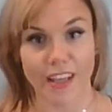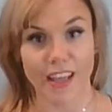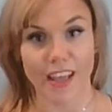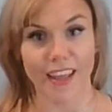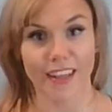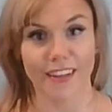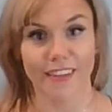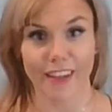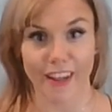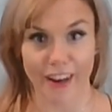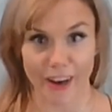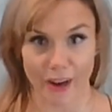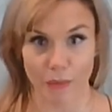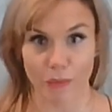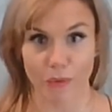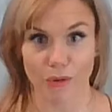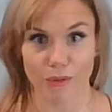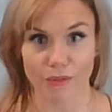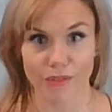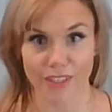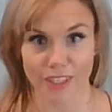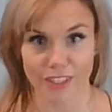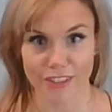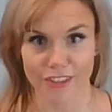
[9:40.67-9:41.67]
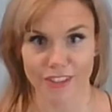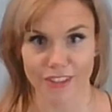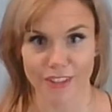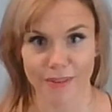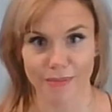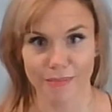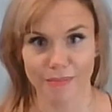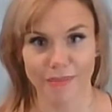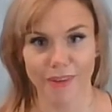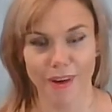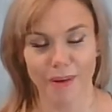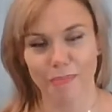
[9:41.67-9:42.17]
And then I won't touch
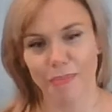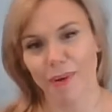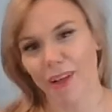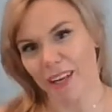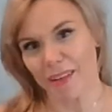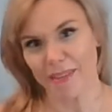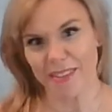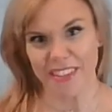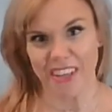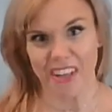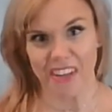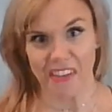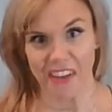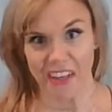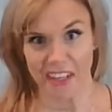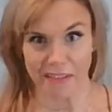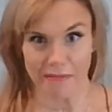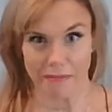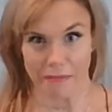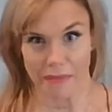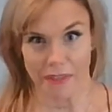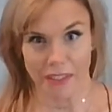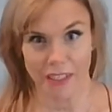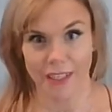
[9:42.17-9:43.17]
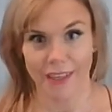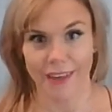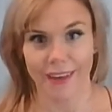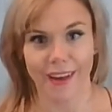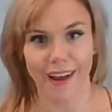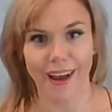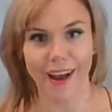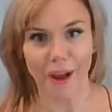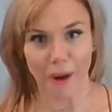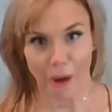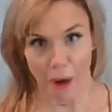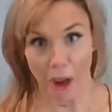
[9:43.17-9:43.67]
them. But it's not like,
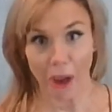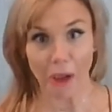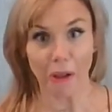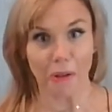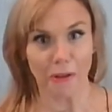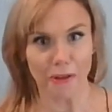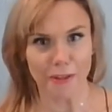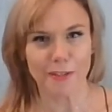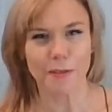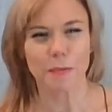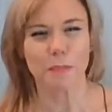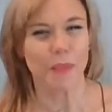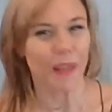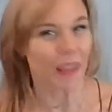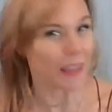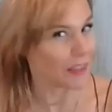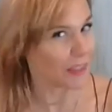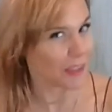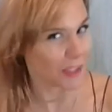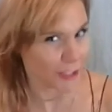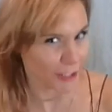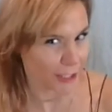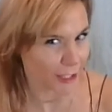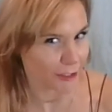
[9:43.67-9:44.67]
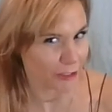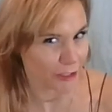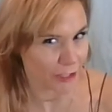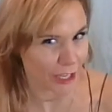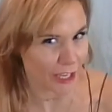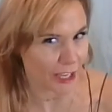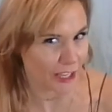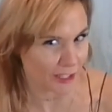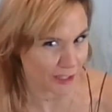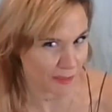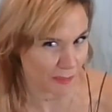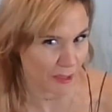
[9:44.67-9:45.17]
I'll explain the touching
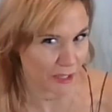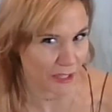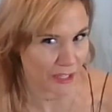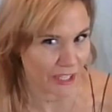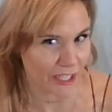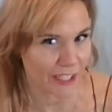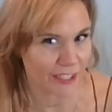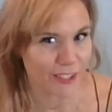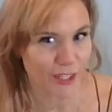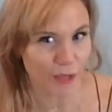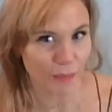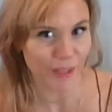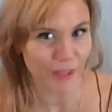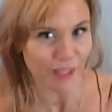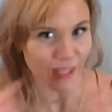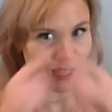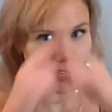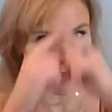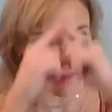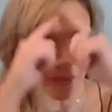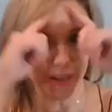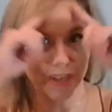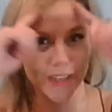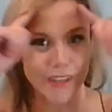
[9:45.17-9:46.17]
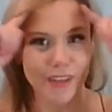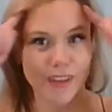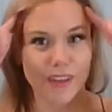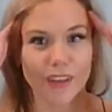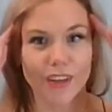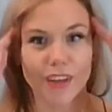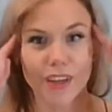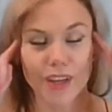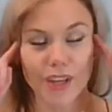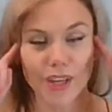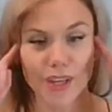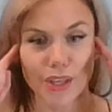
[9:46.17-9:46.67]
experience. I'll be like, I'm going to,
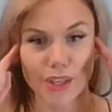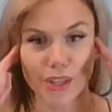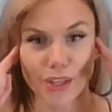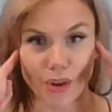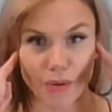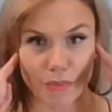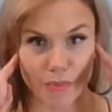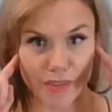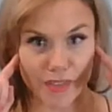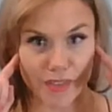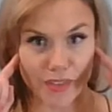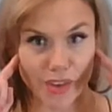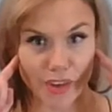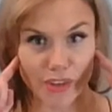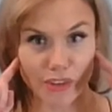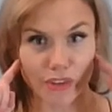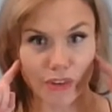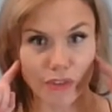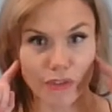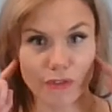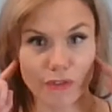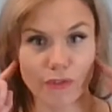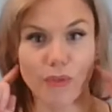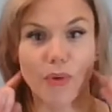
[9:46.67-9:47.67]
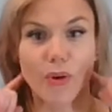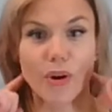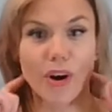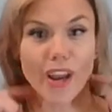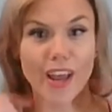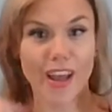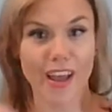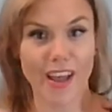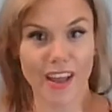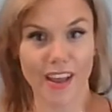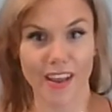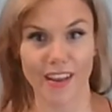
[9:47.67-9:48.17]
massage your
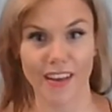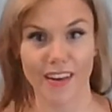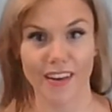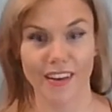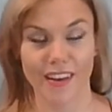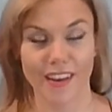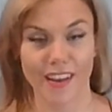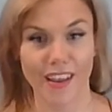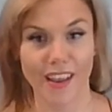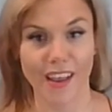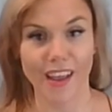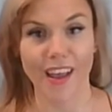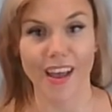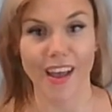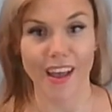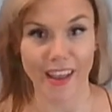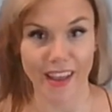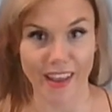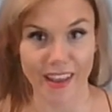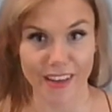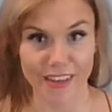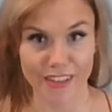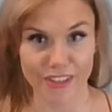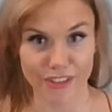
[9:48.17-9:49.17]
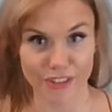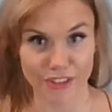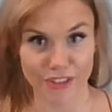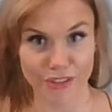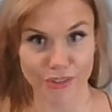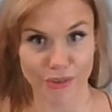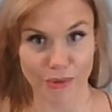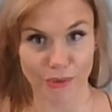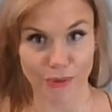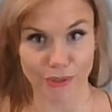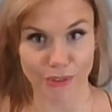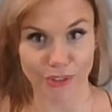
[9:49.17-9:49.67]
forehead and your
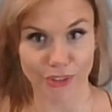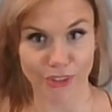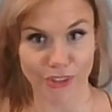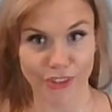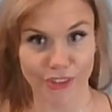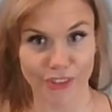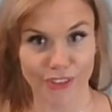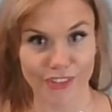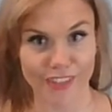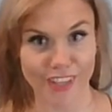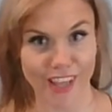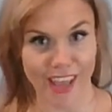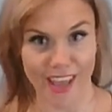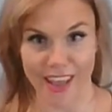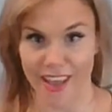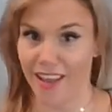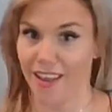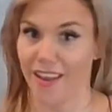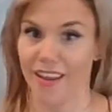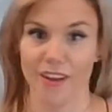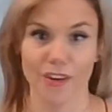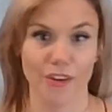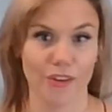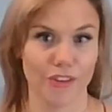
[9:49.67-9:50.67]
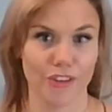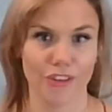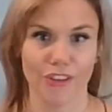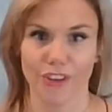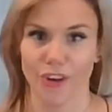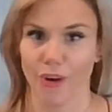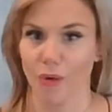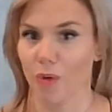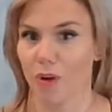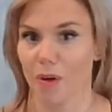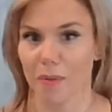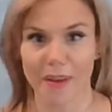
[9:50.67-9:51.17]
shoulders. And,
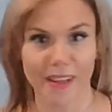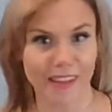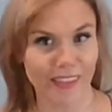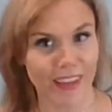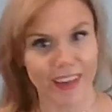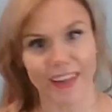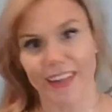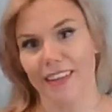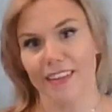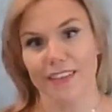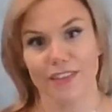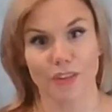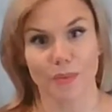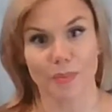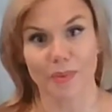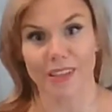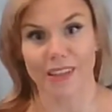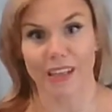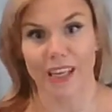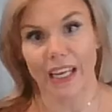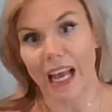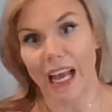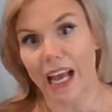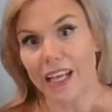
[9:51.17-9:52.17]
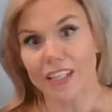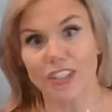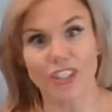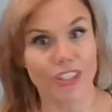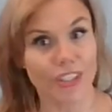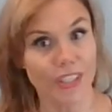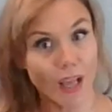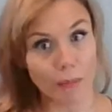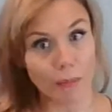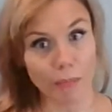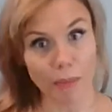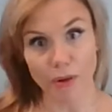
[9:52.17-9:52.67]
one of my ladies will be like, I just
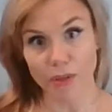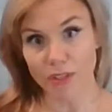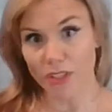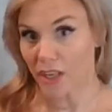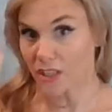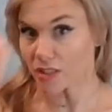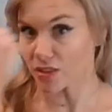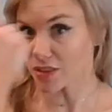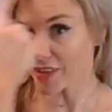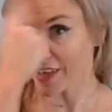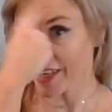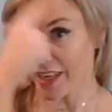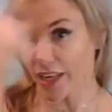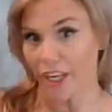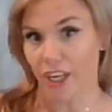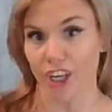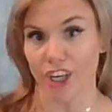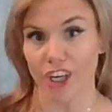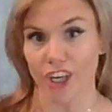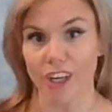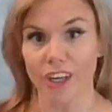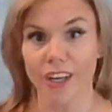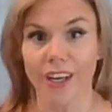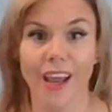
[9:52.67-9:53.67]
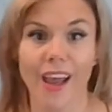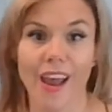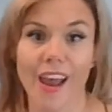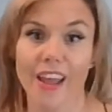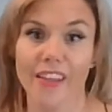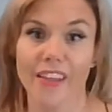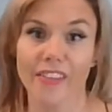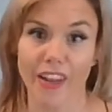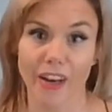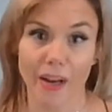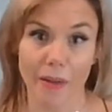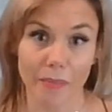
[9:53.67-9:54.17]
got Botox right here.
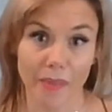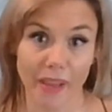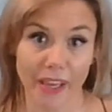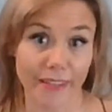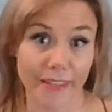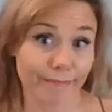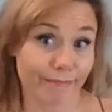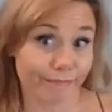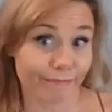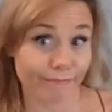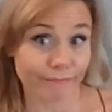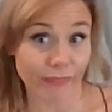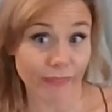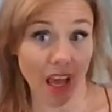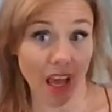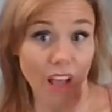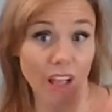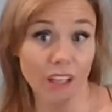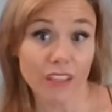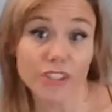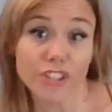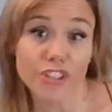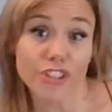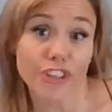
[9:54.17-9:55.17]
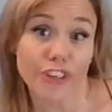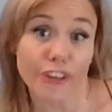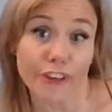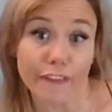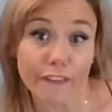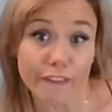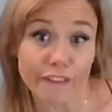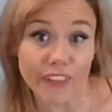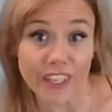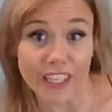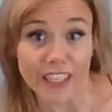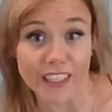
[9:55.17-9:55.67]
And then I'm like, I'll do
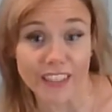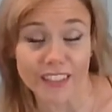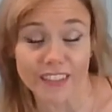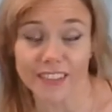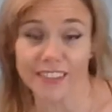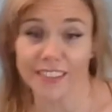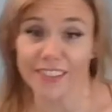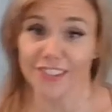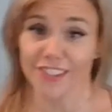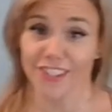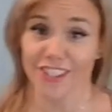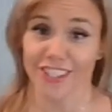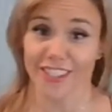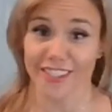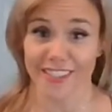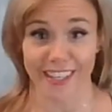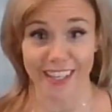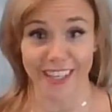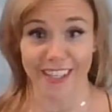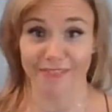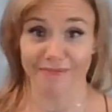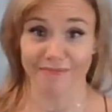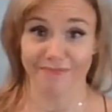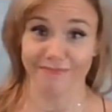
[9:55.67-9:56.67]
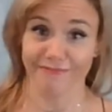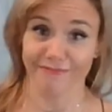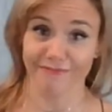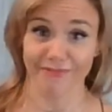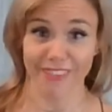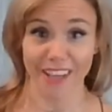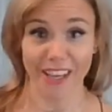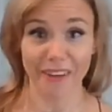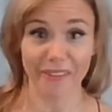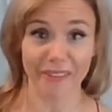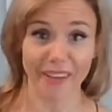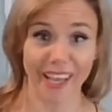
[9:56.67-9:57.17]
your feet. And she's like,
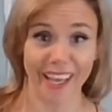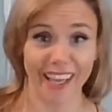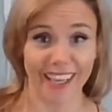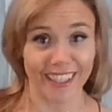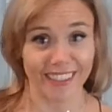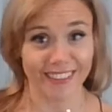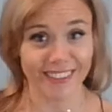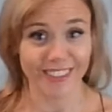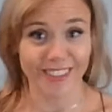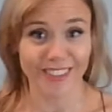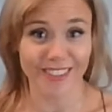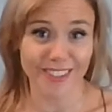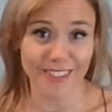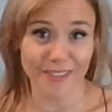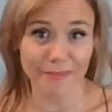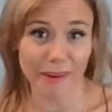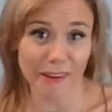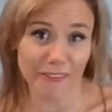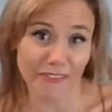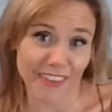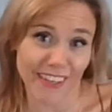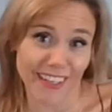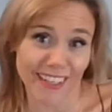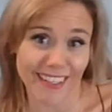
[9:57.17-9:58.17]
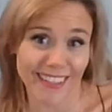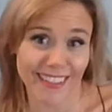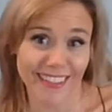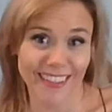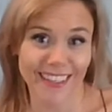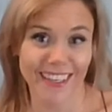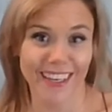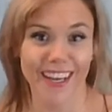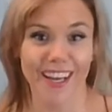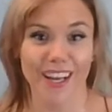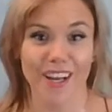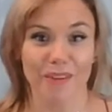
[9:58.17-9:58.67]
okay, you can do my feet.
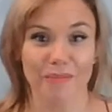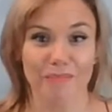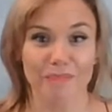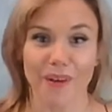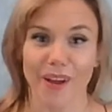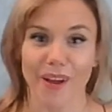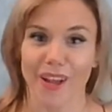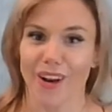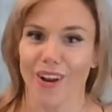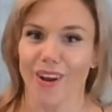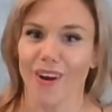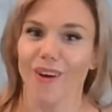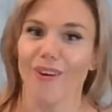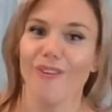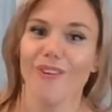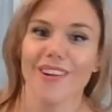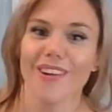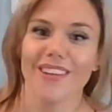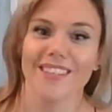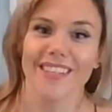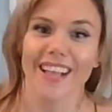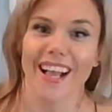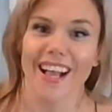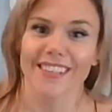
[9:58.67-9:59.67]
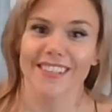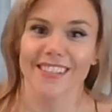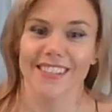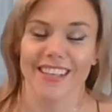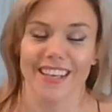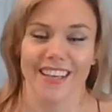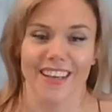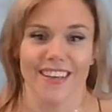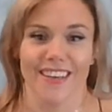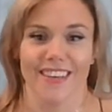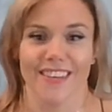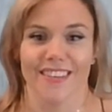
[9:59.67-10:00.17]
But always
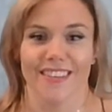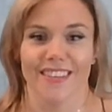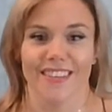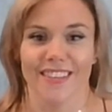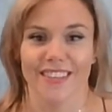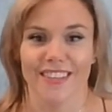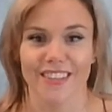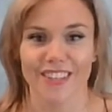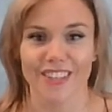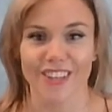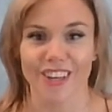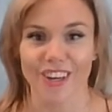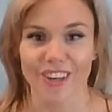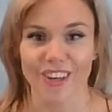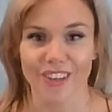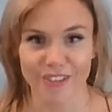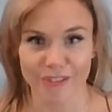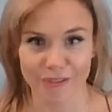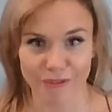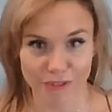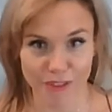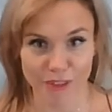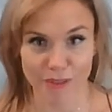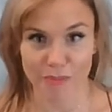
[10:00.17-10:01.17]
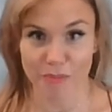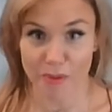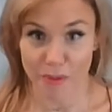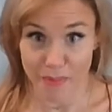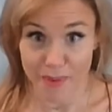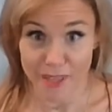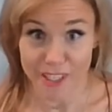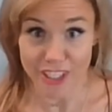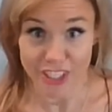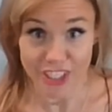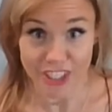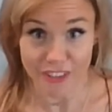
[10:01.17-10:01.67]
asking. for
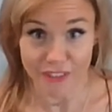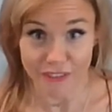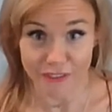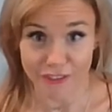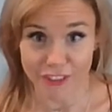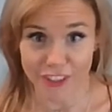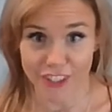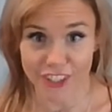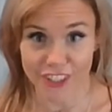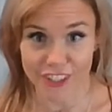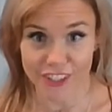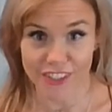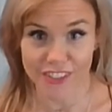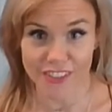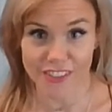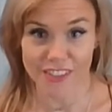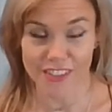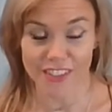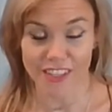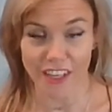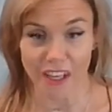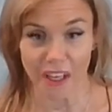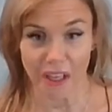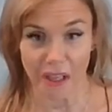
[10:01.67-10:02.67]
permission first